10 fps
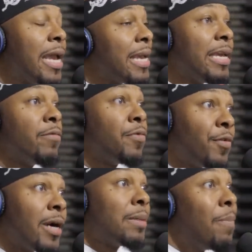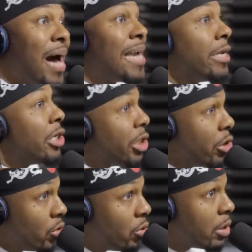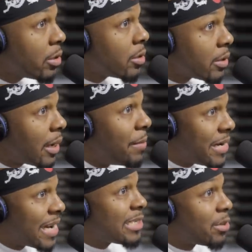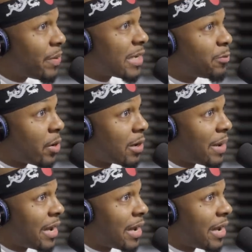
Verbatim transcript: and getting fucked by you. I mean, that's the best part